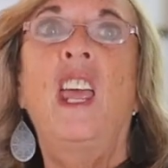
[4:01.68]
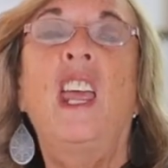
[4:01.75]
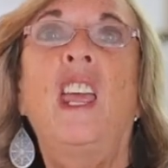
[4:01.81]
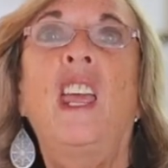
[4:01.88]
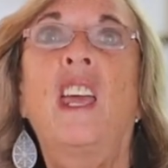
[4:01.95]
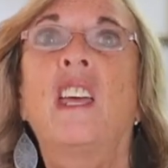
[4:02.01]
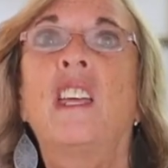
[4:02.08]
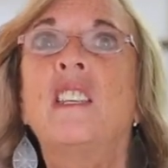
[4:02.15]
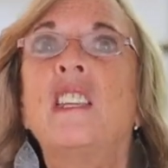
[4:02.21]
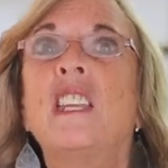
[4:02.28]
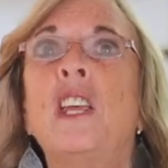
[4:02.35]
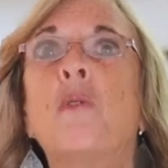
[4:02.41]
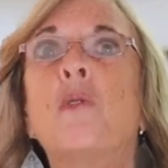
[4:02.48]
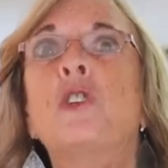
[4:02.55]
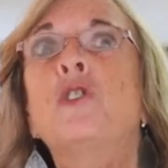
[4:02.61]
And
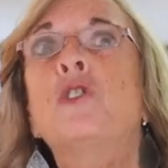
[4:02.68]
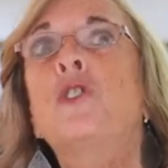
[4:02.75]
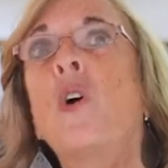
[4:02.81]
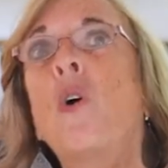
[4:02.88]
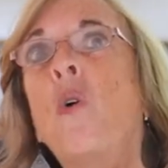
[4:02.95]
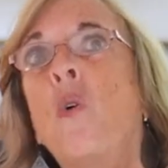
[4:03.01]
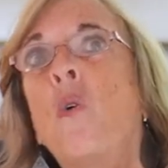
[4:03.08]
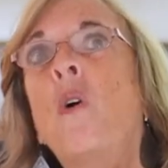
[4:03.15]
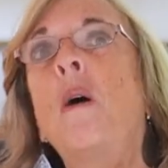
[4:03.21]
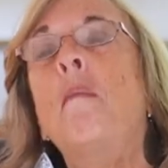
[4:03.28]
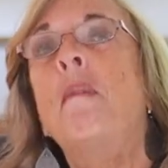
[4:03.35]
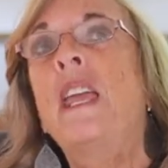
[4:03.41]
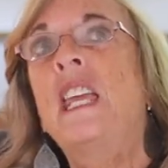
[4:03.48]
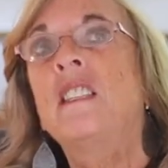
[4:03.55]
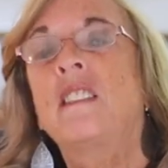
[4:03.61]
it was so
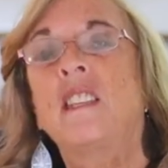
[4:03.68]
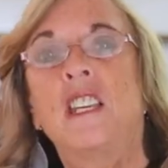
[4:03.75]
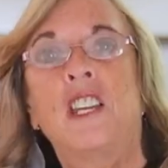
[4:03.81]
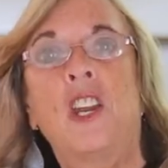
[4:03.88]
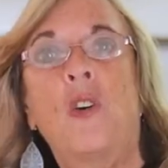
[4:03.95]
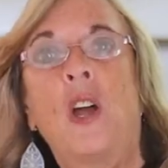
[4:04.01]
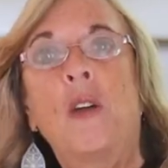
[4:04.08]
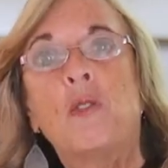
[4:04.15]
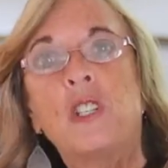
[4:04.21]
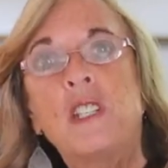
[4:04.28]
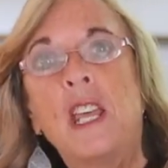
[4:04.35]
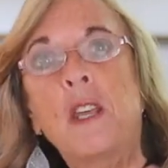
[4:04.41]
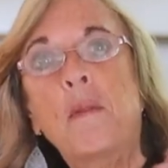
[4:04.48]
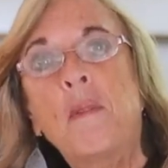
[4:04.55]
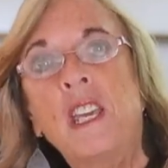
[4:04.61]
amazing. You know, I would
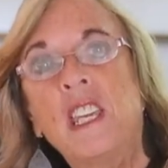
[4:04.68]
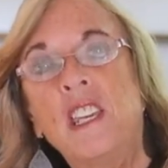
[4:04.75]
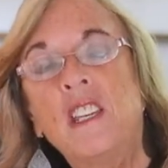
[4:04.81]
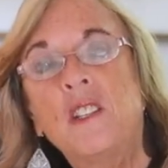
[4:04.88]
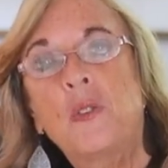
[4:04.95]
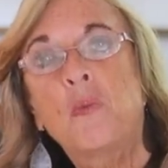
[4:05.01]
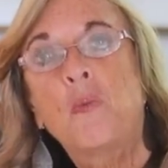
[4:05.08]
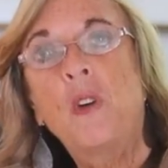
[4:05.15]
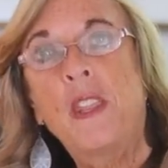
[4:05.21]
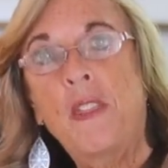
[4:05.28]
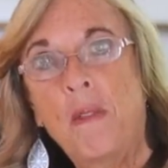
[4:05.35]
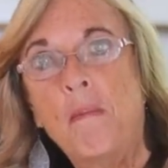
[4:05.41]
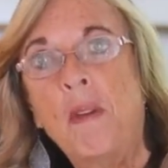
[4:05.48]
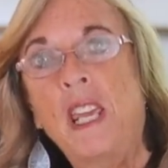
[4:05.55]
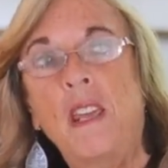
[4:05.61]
take my kids
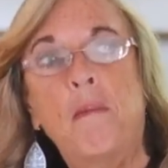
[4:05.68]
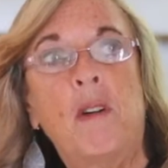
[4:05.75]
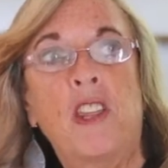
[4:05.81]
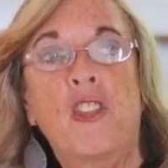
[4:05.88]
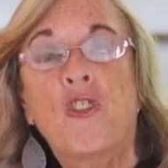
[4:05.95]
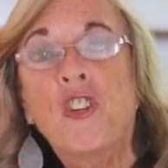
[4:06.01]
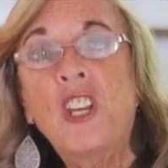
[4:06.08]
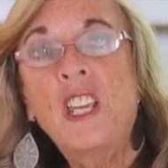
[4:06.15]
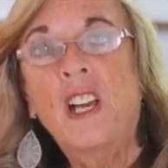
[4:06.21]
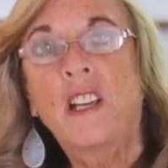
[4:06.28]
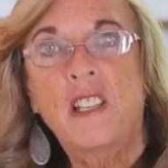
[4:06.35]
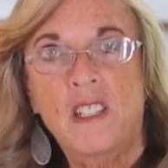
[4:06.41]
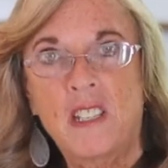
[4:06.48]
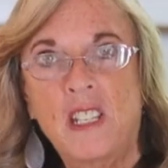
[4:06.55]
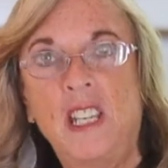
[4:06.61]
with me. My 3
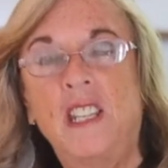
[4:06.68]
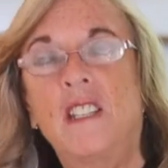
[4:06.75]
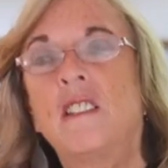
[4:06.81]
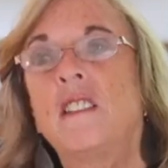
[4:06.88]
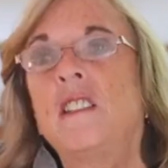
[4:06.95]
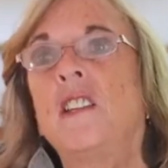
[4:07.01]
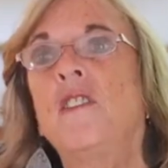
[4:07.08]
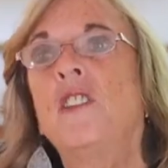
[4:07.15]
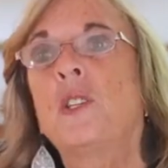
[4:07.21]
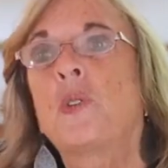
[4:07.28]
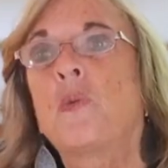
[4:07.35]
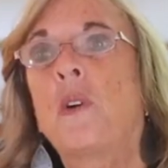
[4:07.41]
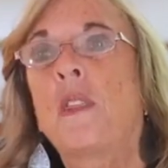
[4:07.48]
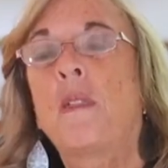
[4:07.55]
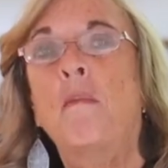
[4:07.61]
youngest kids did
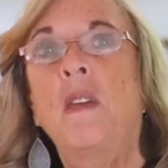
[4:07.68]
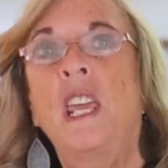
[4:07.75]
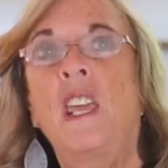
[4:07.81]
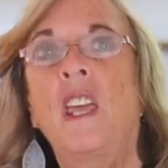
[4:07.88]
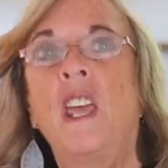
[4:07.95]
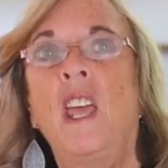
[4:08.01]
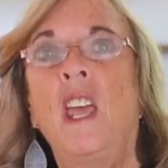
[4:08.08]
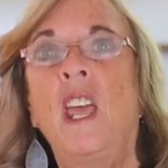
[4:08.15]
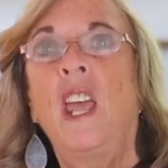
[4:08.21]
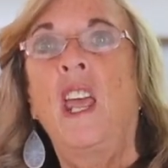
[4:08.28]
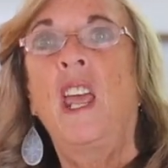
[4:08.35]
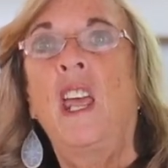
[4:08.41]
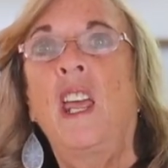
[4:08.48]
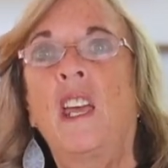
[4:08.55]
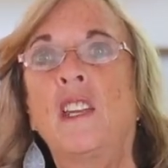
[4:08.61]
this with me.
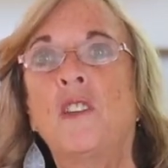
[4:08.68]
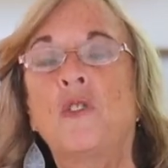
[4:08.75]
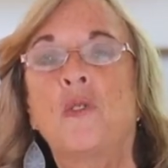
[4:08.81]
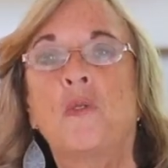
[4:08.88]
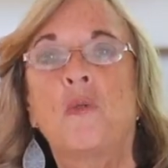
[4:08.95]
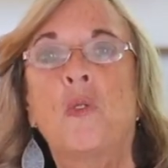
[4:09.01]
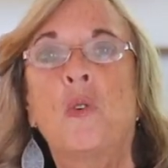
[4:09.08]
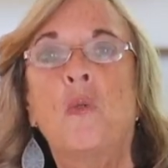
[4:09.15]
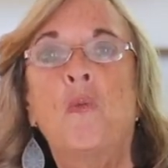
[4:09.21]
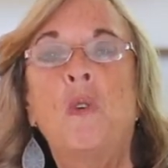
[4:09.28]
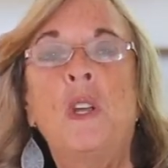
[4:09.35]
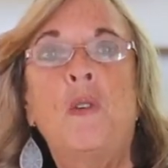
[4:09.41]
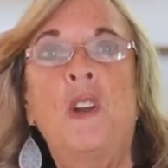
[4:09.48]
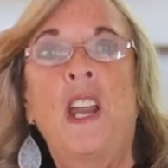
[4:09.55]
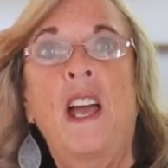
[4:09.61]
And
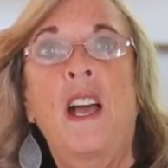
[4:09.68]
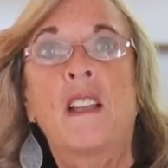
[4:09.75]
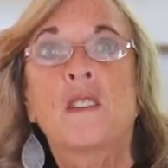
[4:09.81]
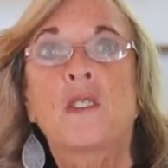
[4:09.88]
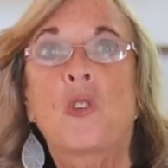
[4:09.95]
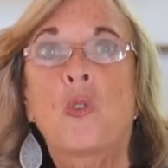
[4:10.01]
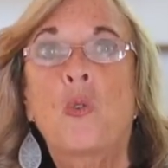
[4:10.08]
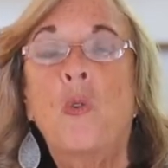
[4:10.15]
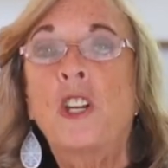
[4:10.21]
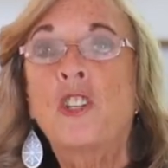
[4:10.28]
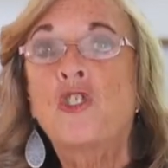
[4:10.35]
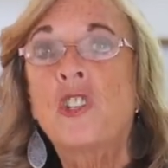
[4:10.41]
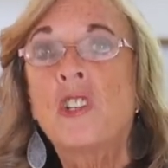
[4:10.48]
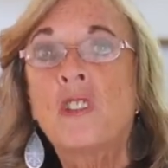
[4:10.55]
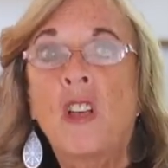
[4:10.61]
we would ask
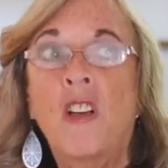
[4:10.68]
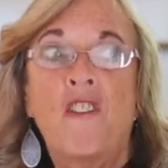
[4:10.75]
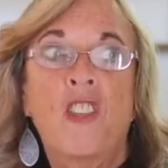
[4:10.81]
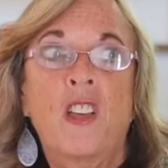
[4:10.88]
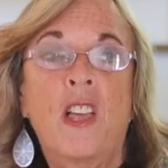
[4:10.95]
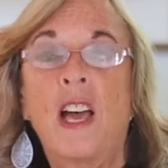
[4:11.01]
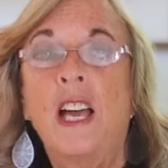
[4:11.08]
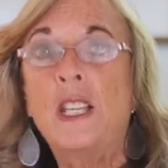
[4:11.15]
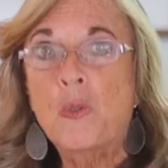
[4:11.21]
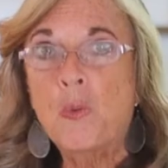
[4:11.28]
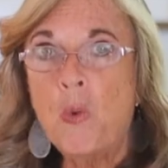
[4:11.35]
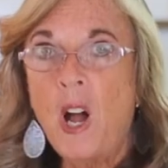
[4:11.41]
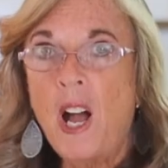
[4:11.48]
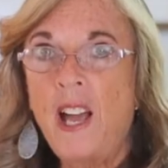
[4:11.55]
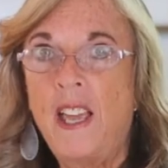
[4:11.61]
questions of the guys'
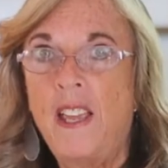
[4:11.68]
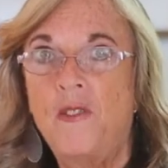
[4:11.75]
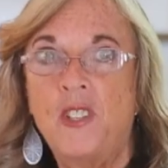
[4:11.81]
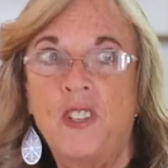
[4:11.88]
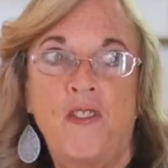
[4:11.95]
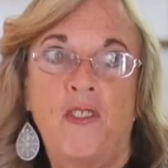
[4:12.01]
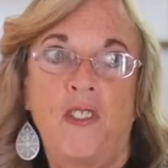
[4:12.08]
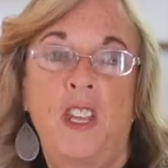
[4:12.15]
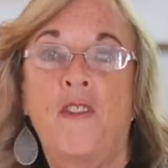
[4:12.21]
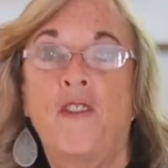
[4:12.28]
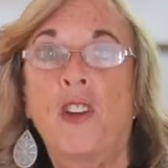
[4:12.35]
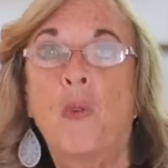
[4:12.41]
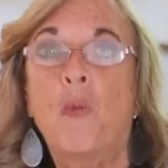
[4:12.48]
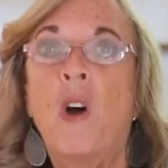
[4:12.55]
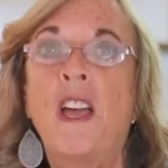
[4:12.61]
wives, if
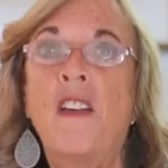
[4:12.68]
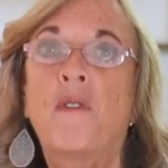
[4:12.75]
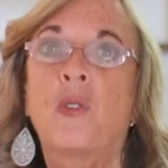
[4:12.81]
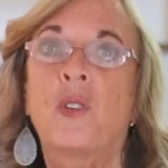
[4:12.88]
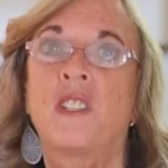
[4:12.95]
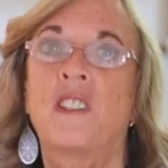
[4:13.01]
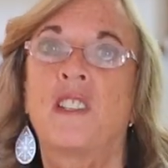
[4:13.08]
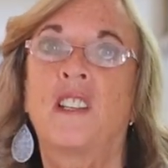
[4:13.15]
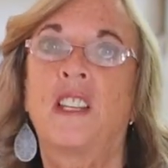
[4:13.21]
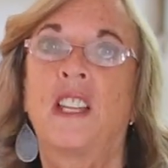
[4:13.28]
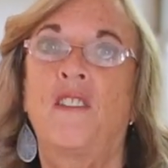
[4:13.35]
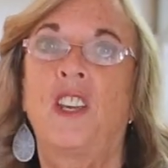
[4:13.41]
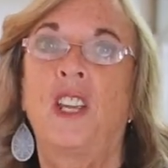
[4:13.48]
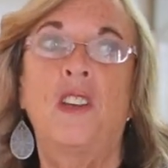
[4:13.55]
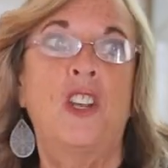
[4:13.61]
their wife was still
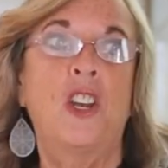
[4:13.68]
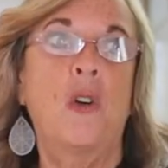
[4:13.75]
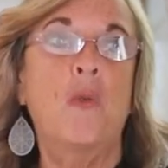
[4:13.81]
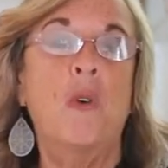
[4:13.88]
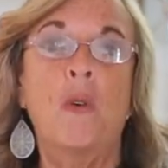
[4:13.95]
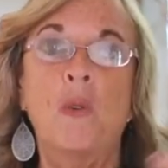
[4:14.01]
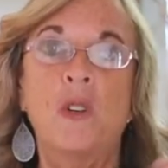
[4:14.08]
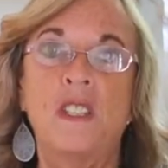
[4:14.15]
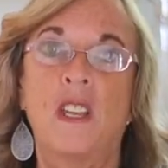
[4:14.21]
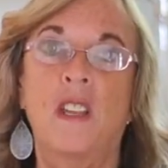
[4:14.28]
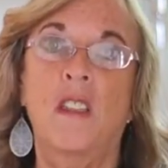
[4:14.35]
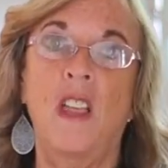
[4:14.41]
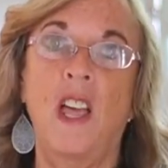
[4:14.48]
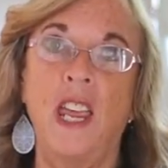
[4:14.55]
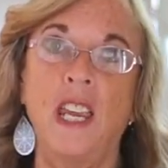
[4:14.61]
living. You know, what was
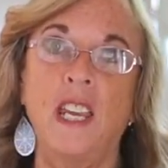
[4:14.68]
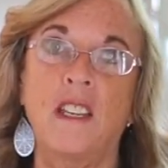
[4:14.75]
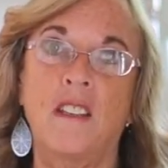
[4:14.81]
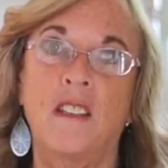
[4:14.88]
it like